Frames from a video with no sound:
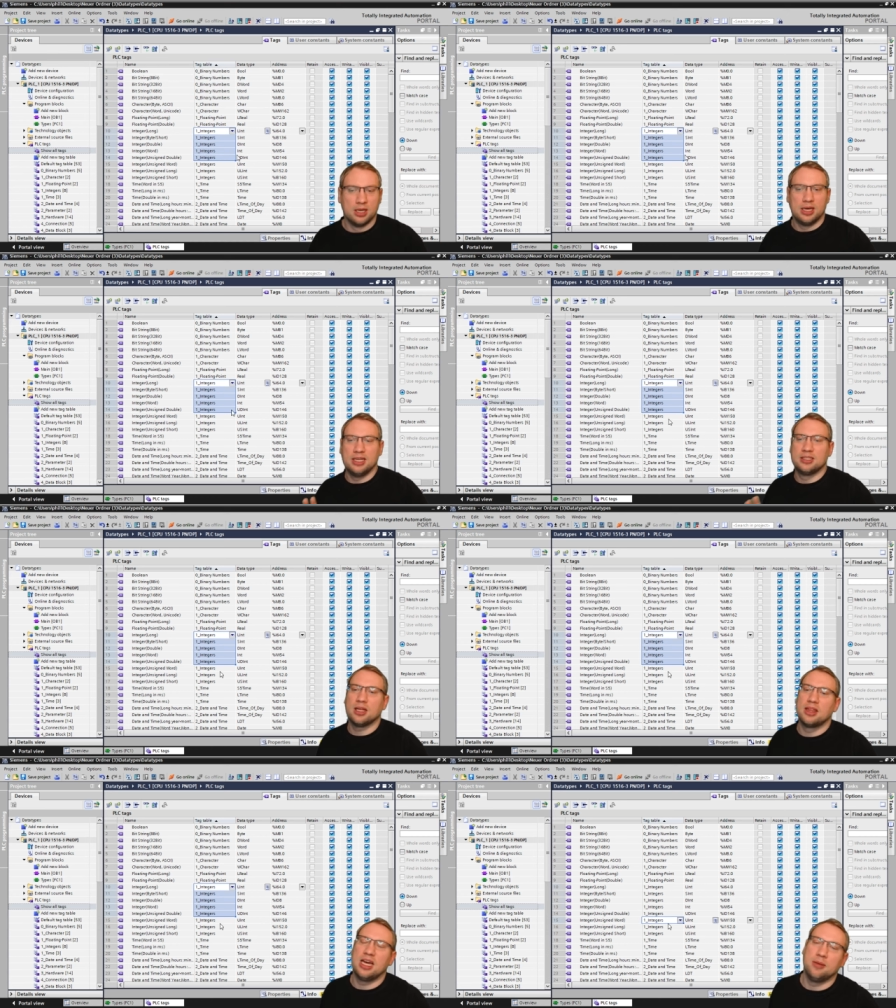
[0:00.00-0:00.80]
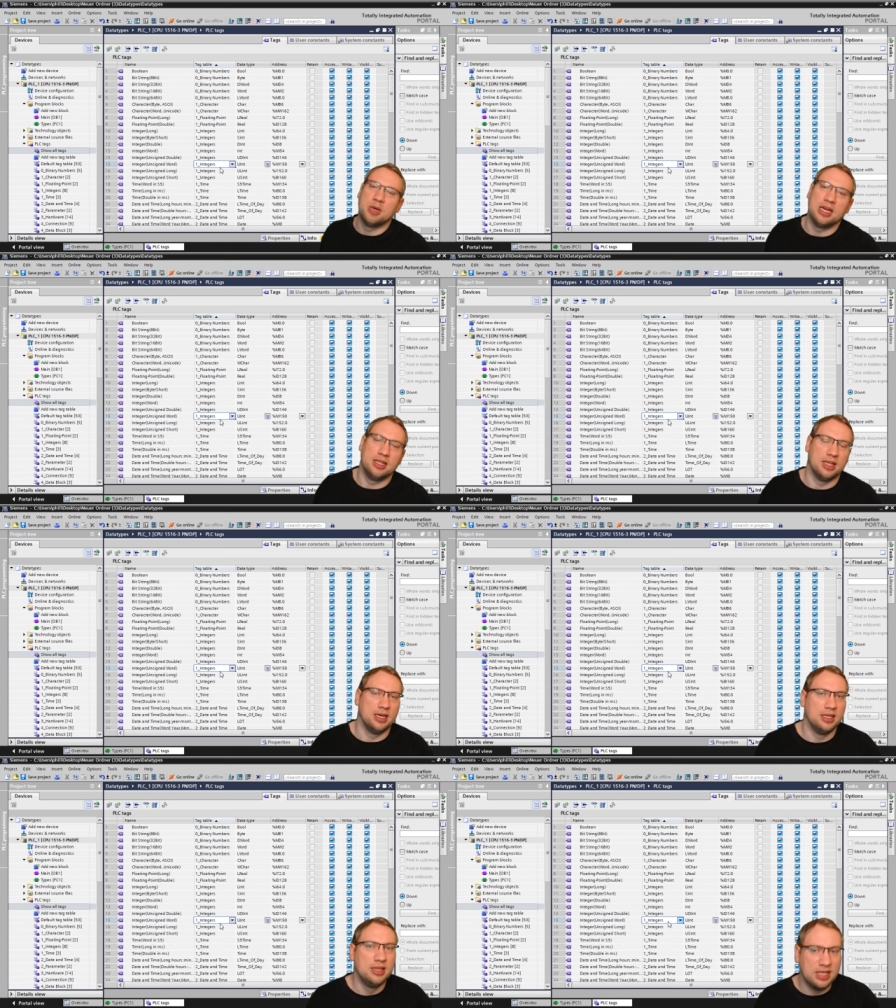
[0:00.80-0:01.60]
It's not that many then
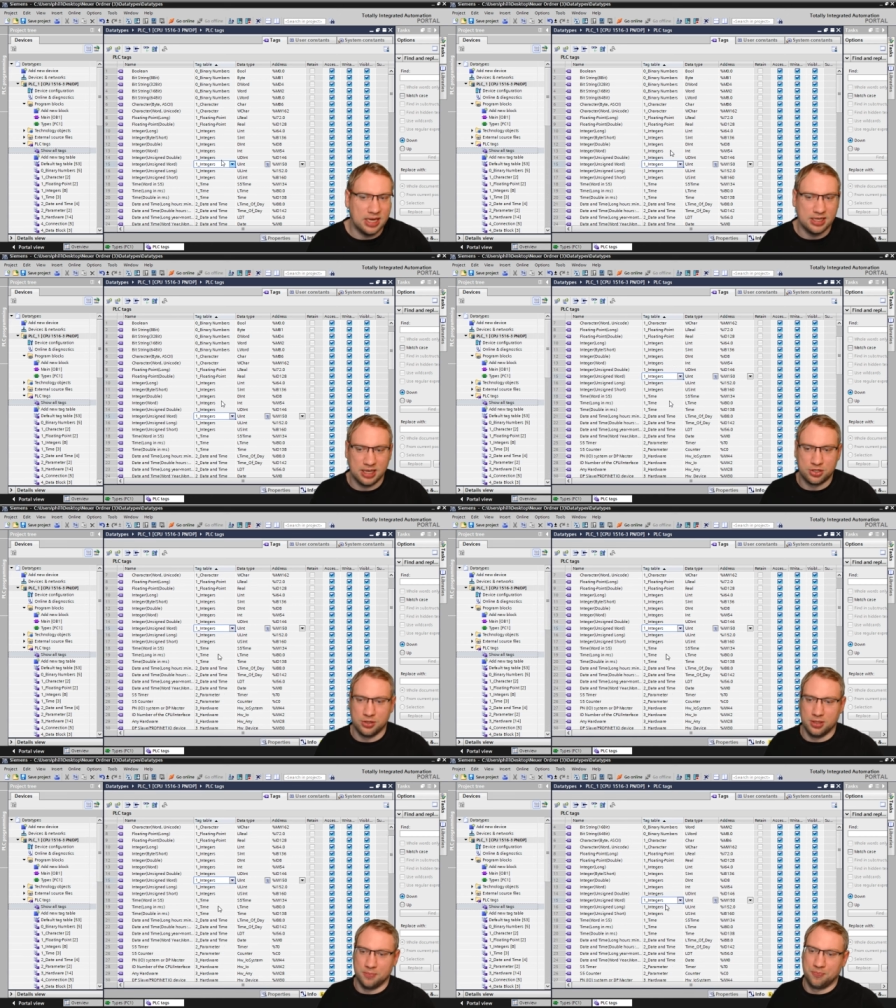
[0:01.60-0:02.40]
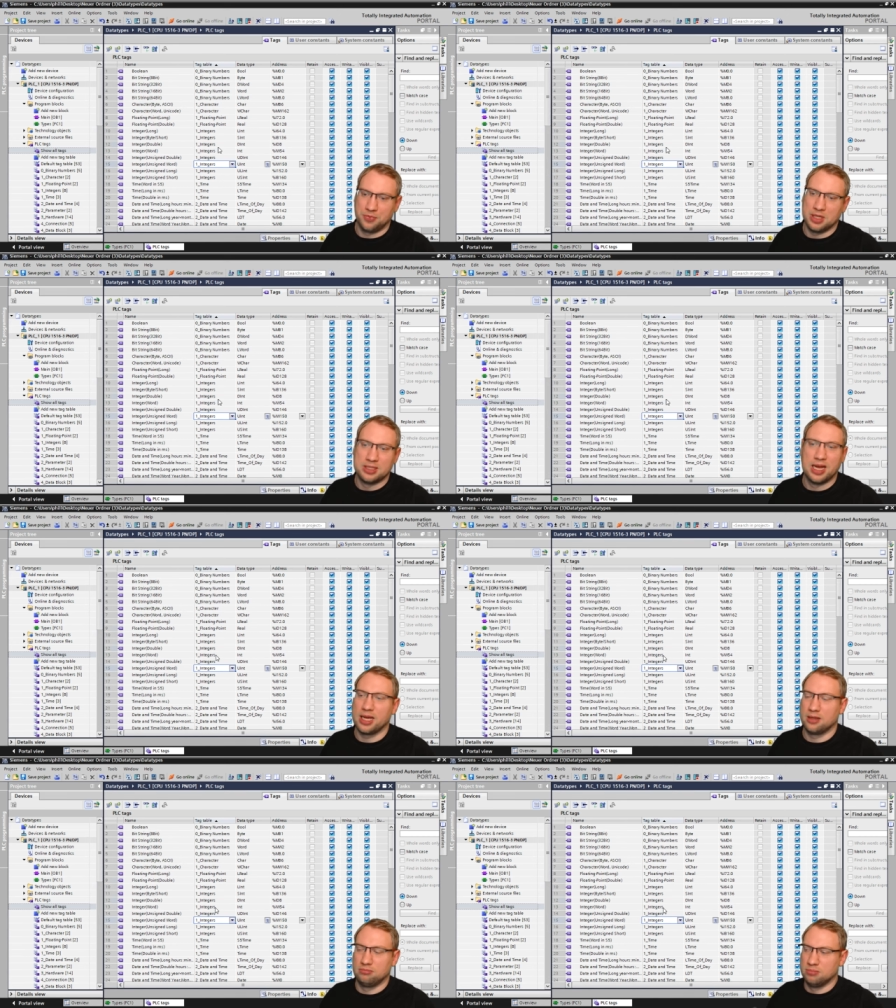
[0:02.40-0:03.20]
in the end, actually. It's like
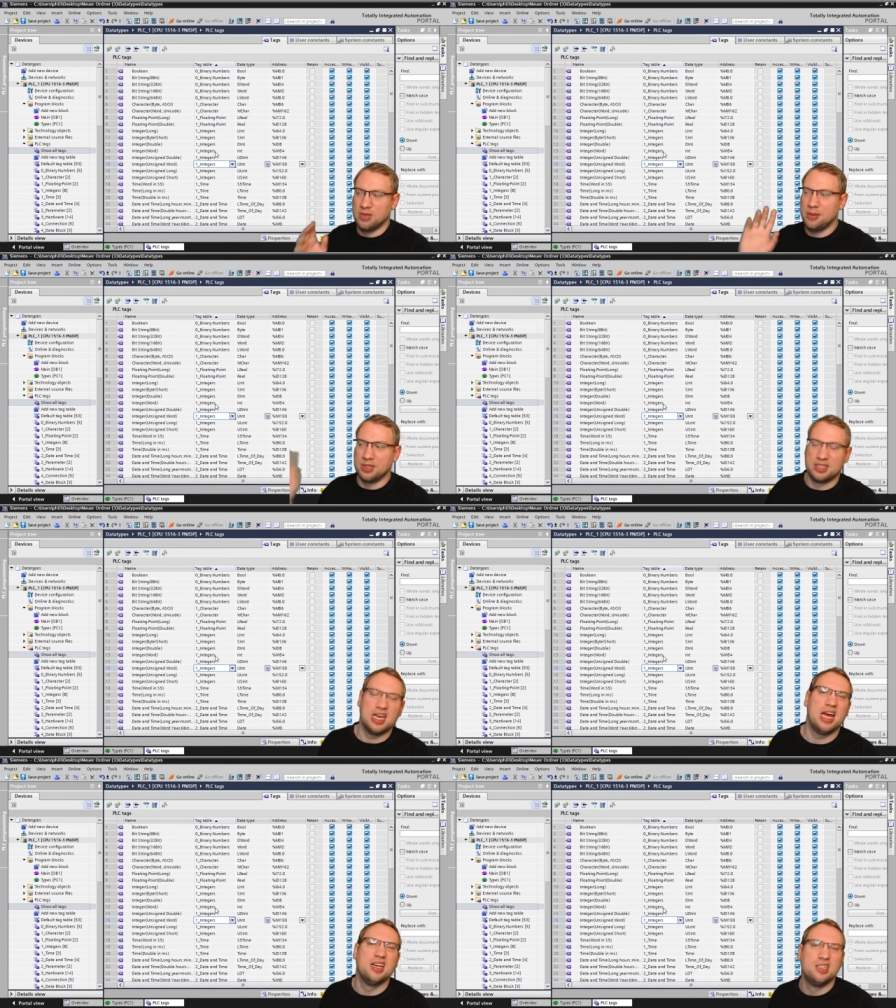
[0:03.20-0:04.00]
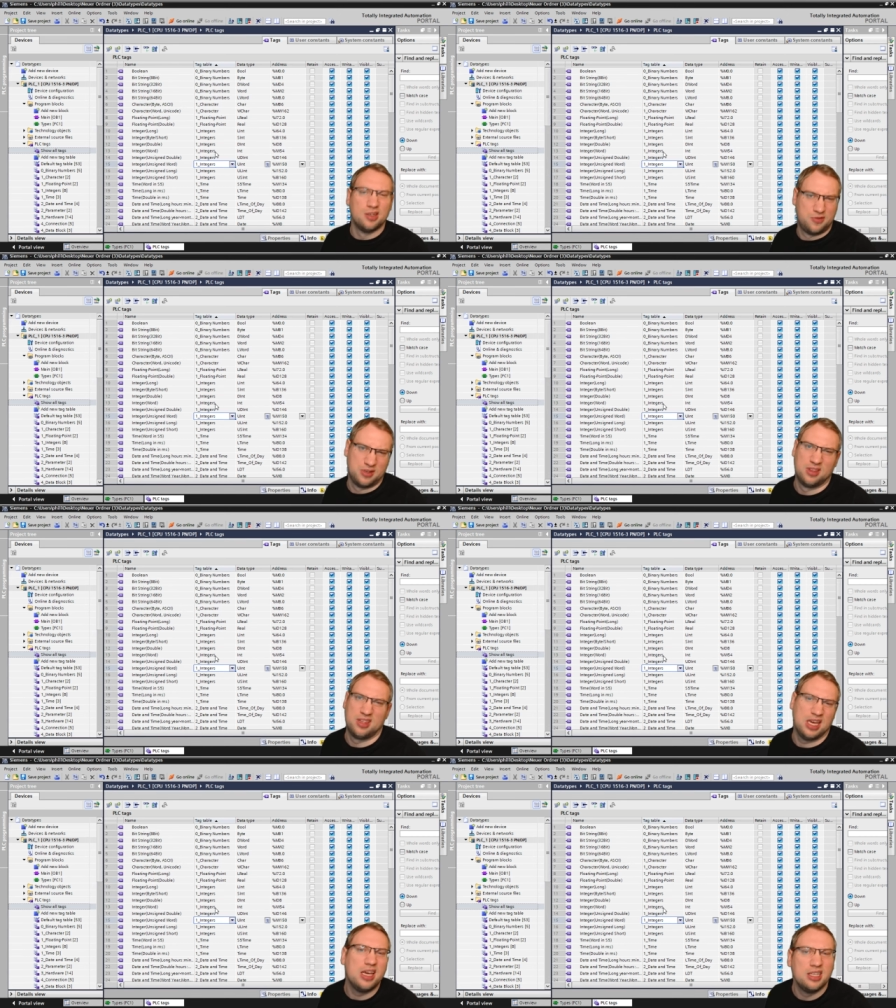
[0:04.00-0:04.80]
maybe ten different
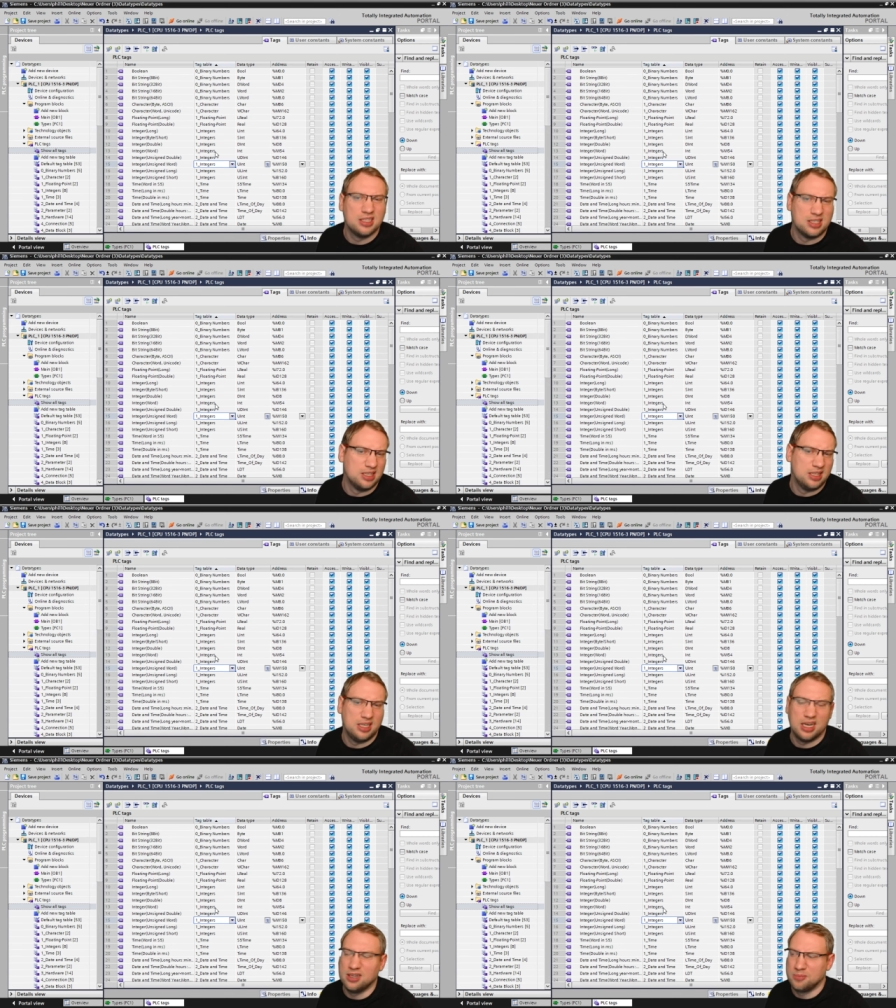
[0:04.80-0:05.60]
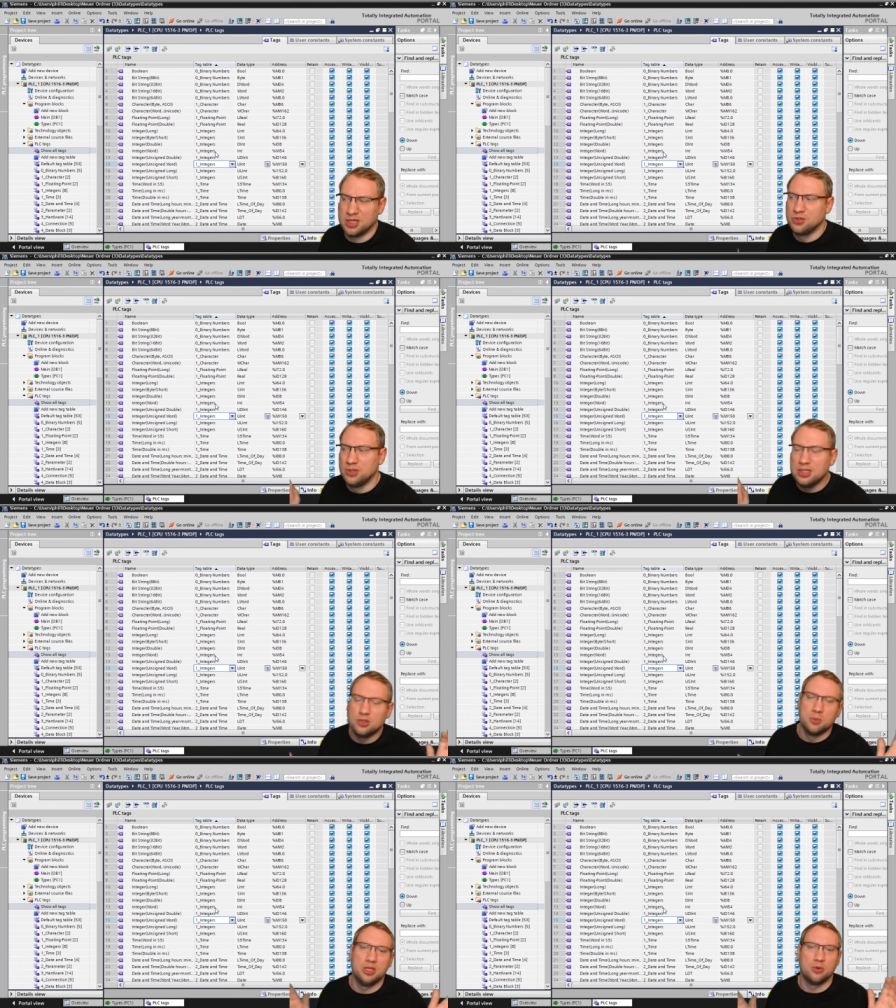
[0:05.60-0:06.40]
things in the end, but you need to
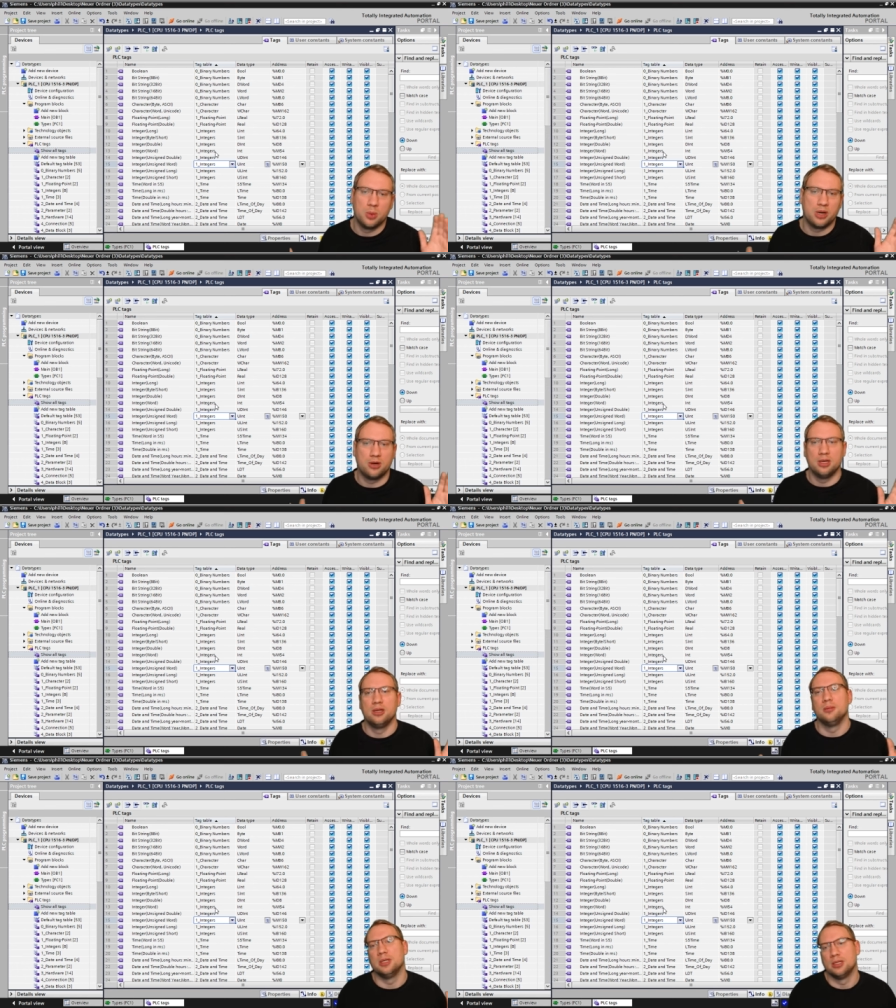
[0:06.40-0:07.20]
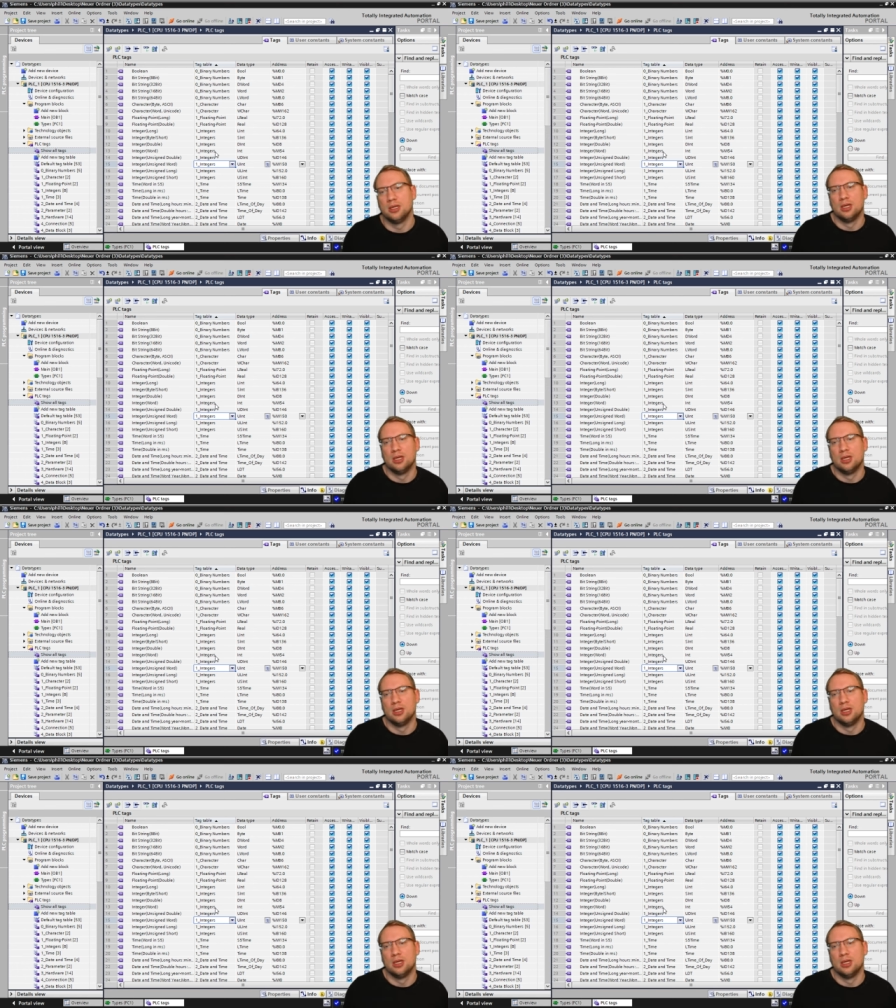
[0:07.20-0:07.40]
be aware a little bit.